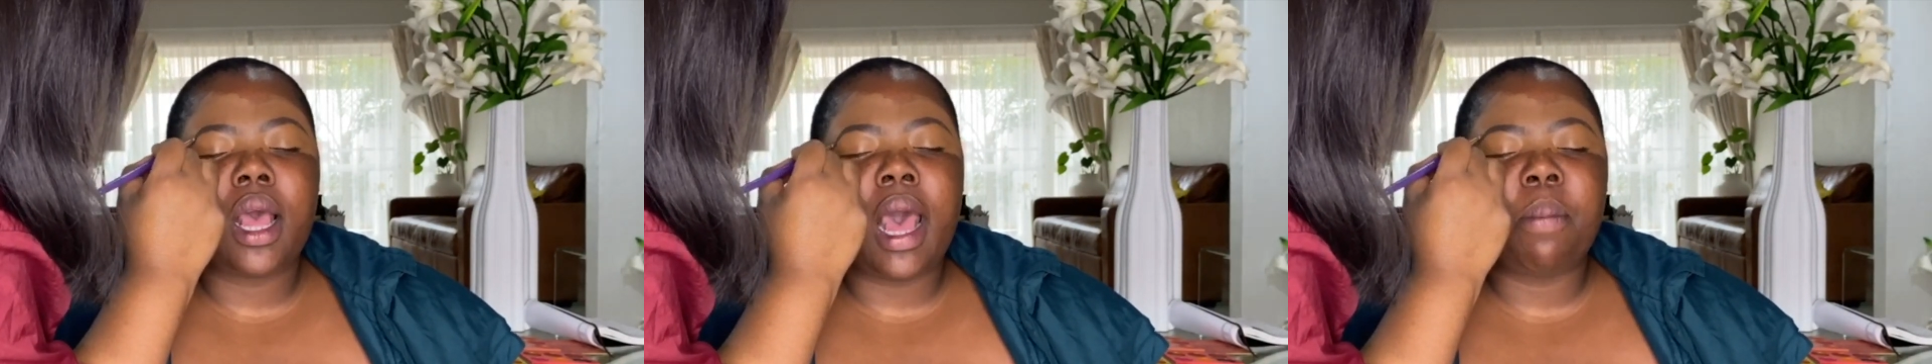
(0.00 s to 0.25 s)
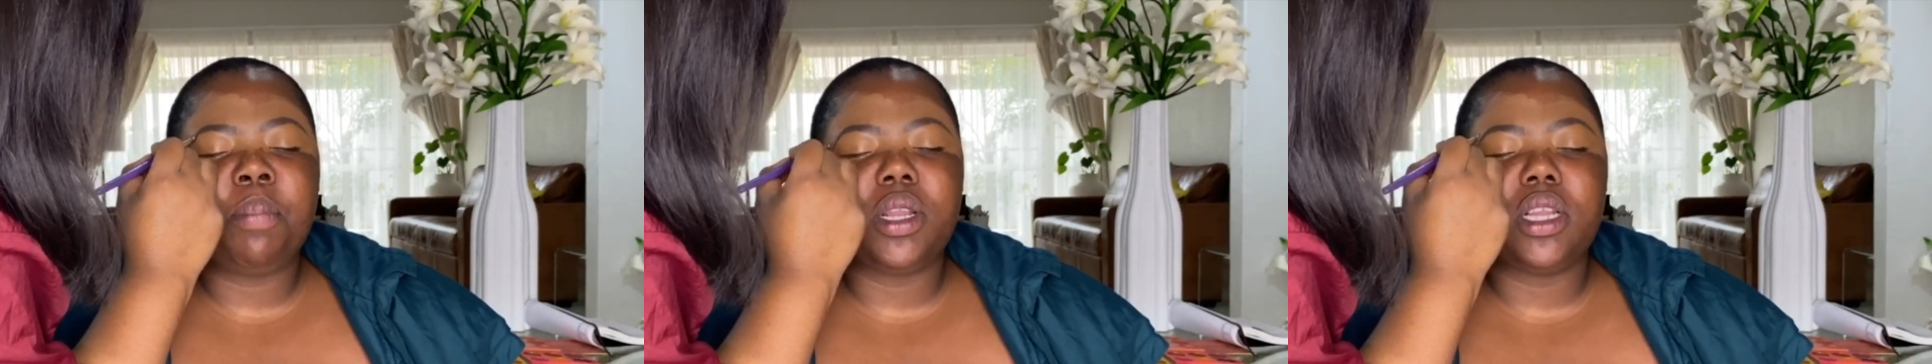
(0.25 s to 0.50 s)

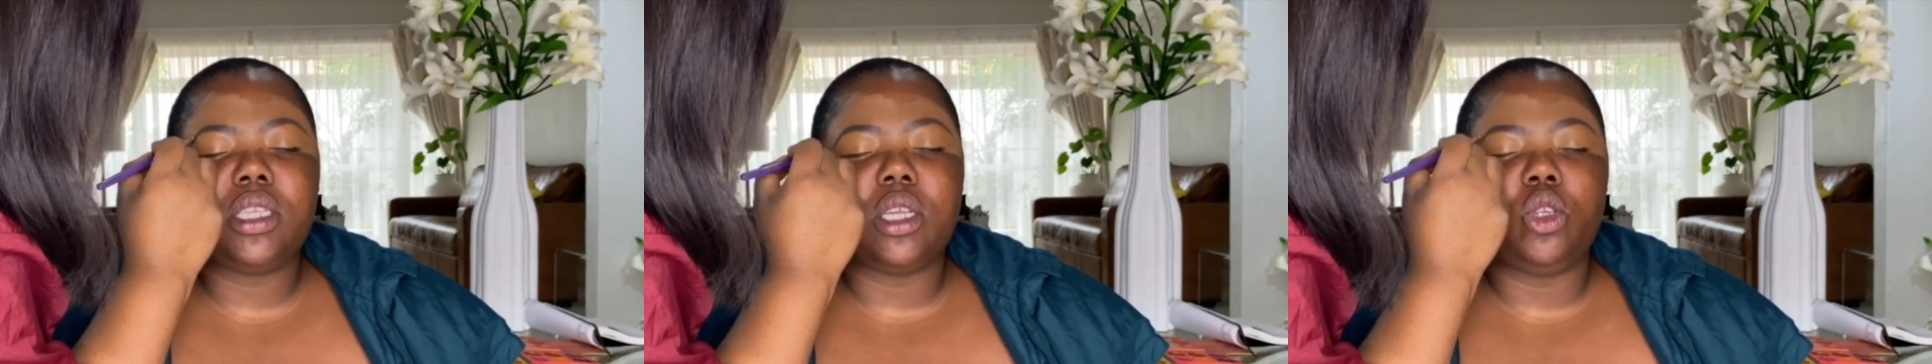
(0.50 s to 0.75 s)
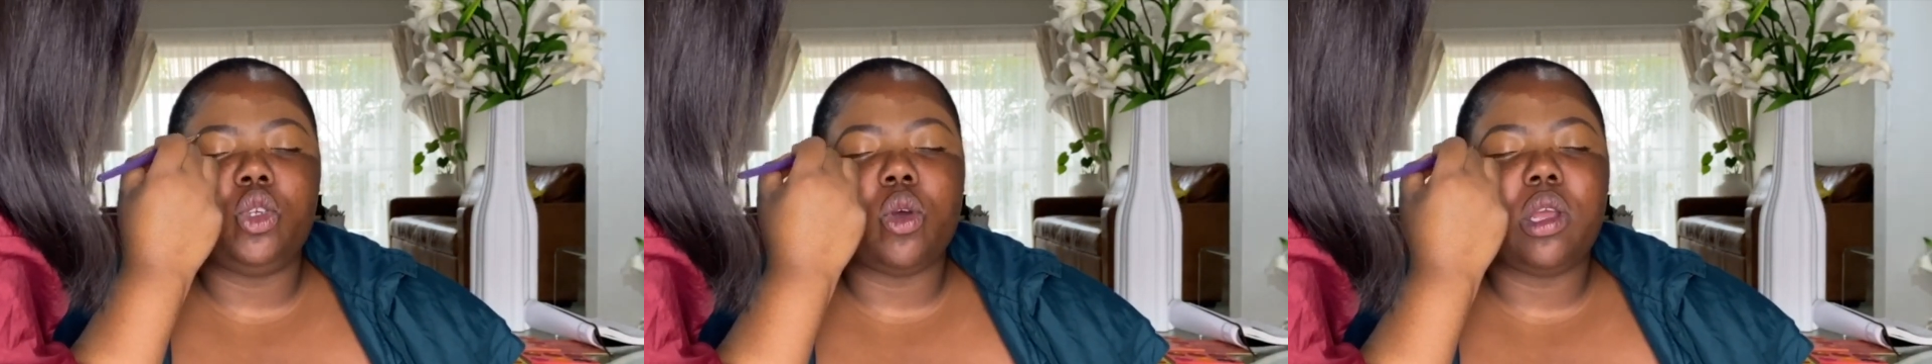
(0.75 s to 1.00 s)
happiness
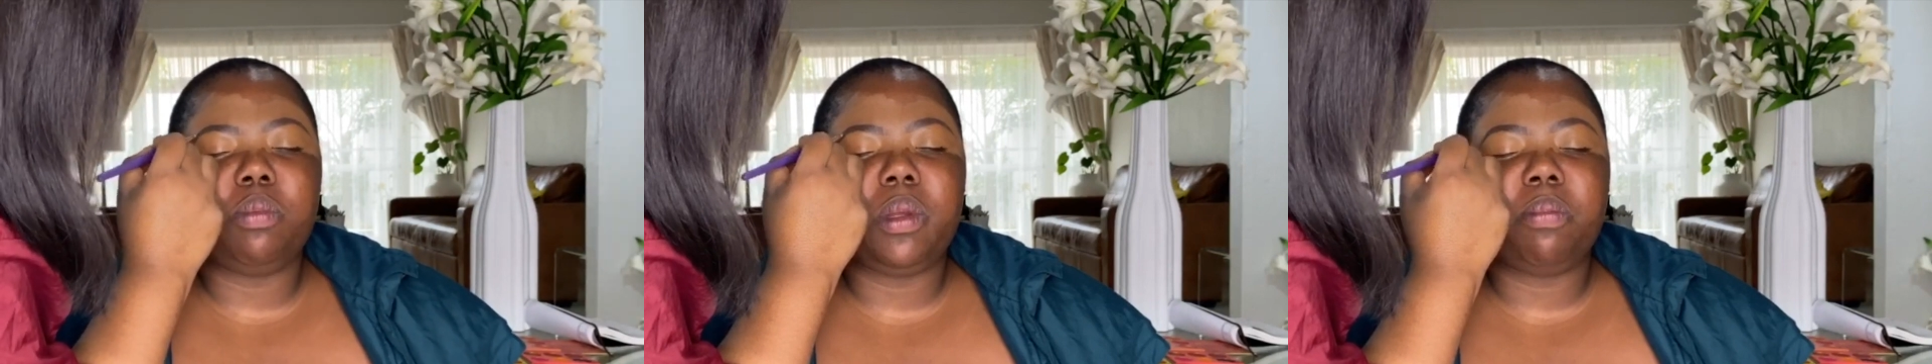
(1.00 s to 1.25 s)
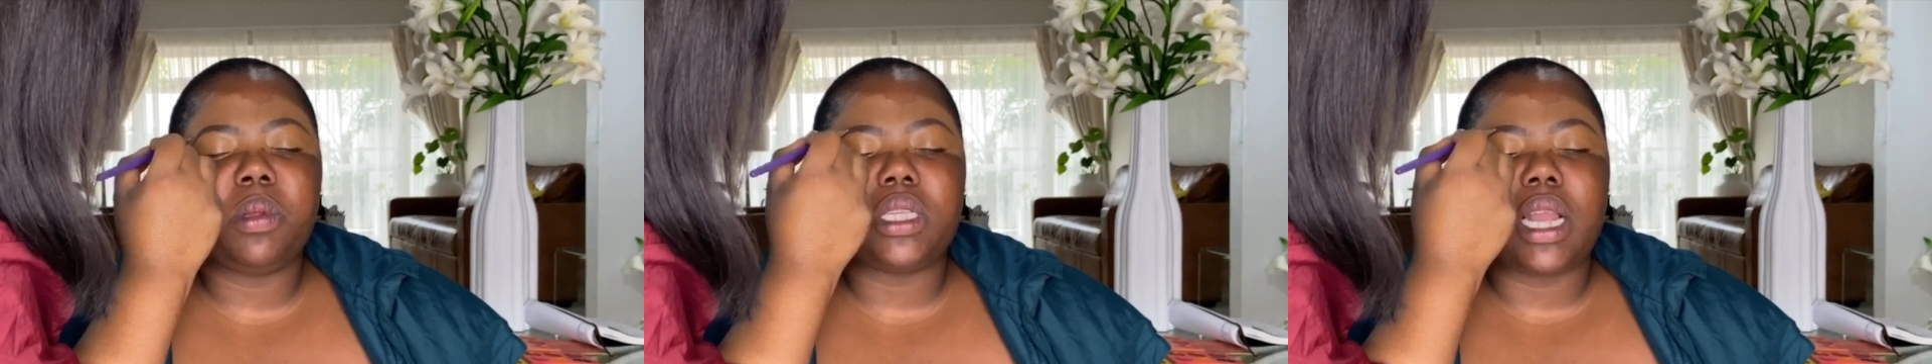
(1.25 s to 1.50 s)
and joy in
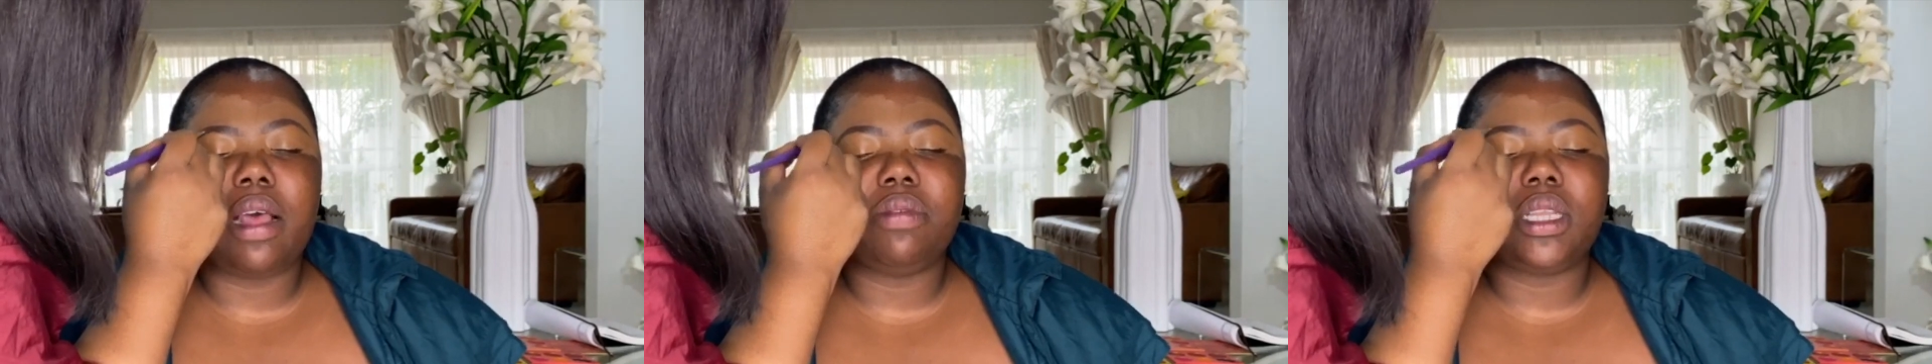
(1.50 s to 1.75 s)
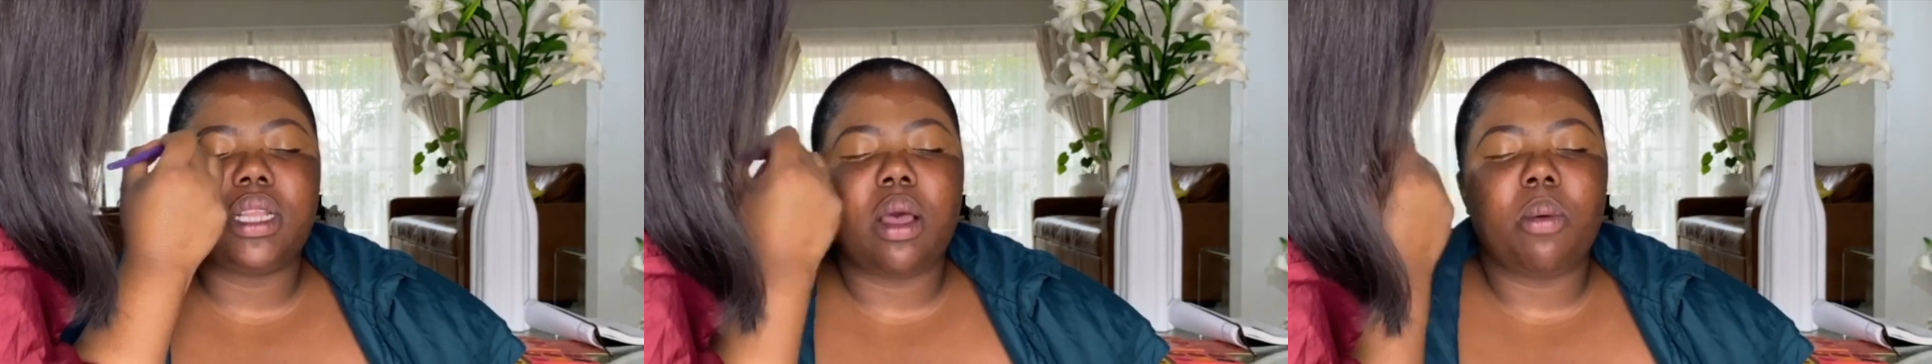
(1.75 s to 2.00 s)
people's lives
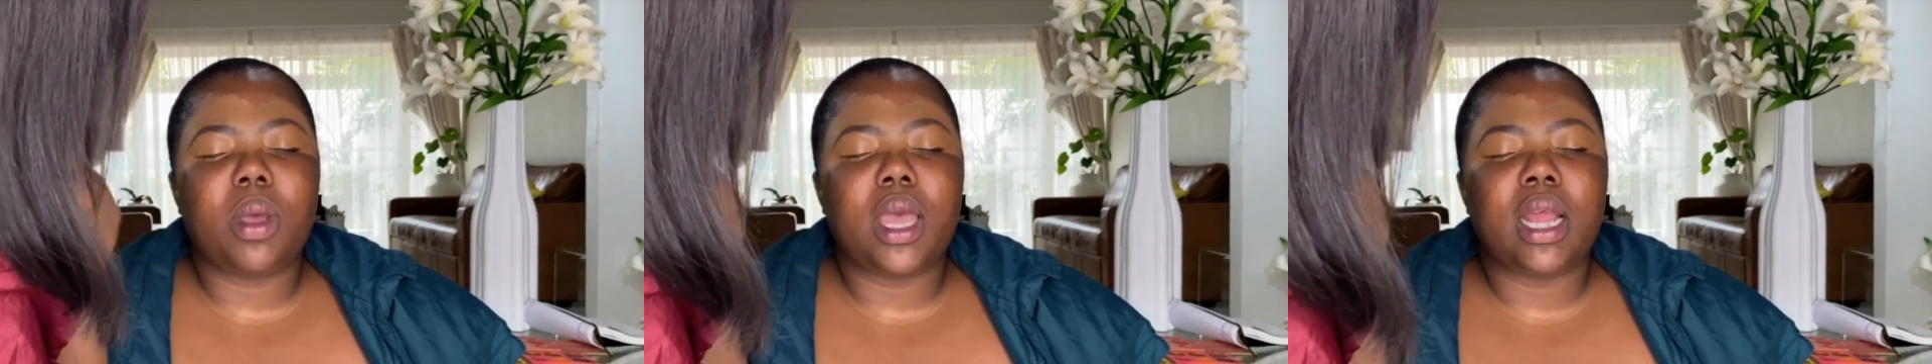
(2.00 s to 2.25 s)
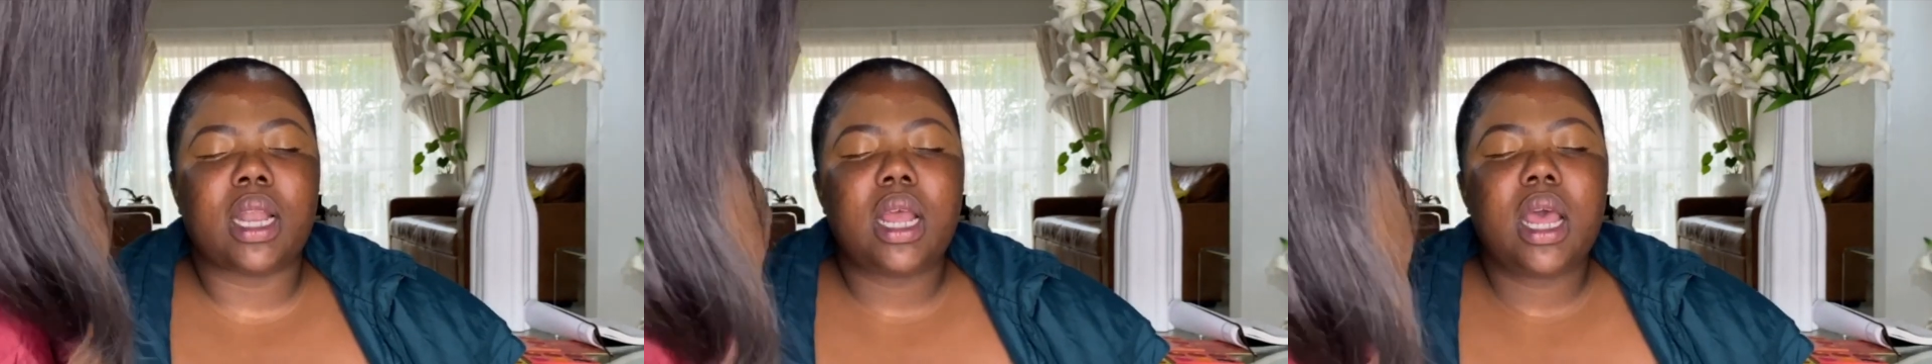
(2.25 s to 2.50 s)
in that way.
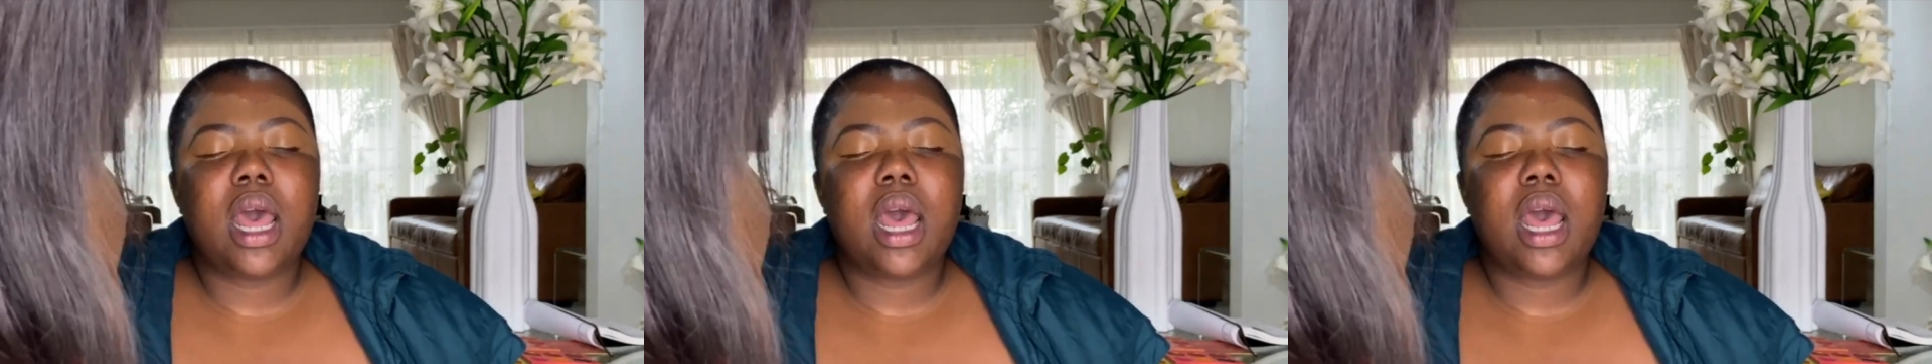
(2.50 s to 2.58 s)
And